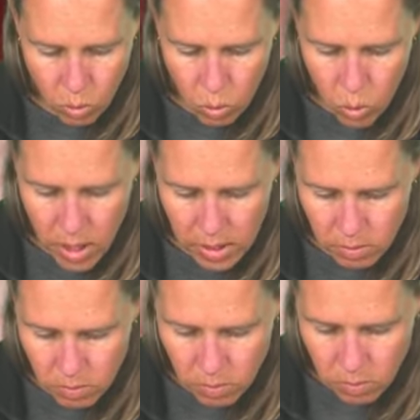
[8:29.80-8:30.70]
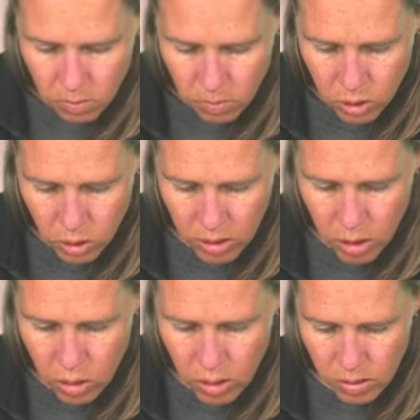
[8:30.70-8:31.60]
One, look
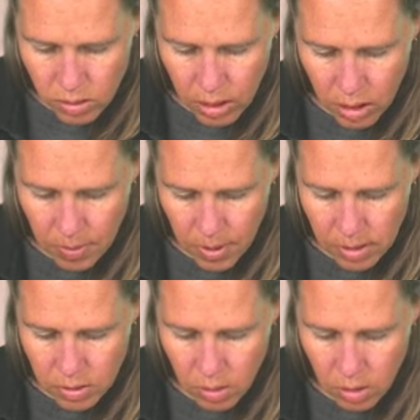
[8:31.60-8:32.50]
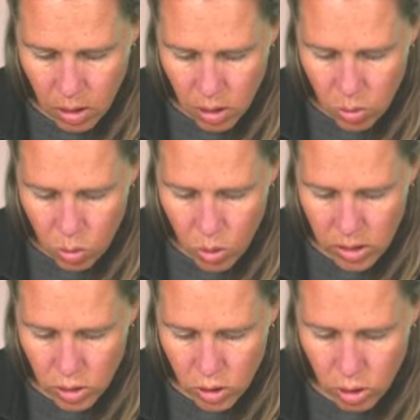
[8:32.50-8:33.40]
and you can see here approximately
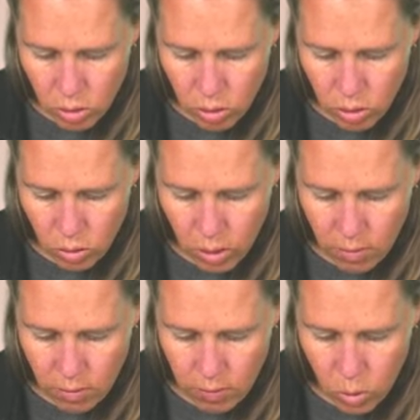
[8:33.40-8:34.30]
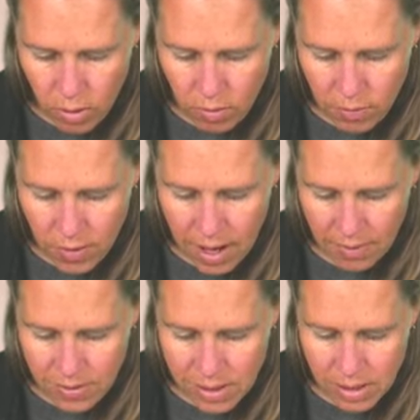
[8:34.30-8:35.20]
one, two, three, four, five,
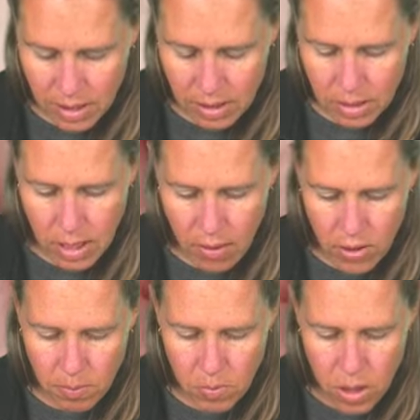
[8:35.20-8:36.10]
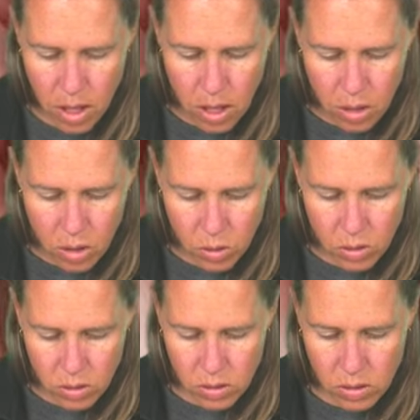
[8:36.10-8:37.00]
six, seven, or
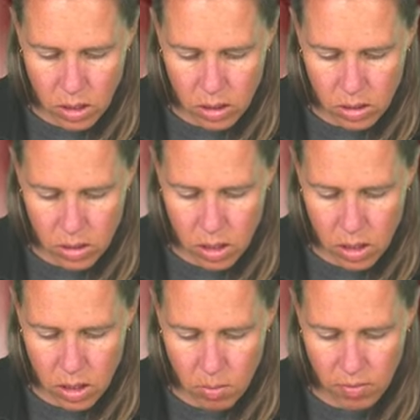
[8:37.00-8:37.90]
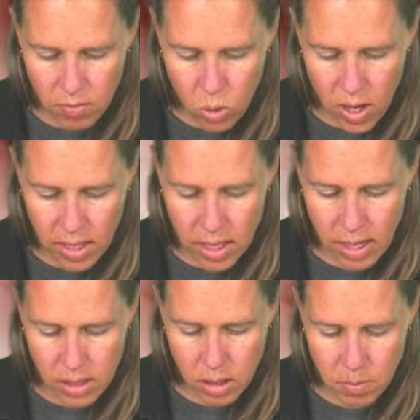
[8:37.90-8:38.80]
six here before I
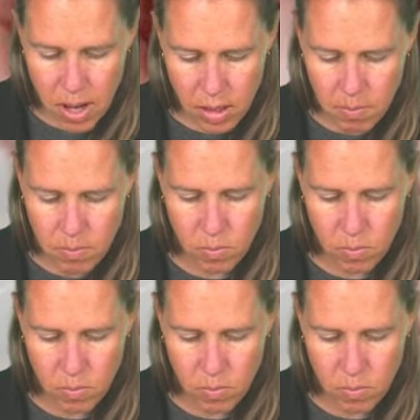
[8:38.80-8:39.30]
connect to the bottom.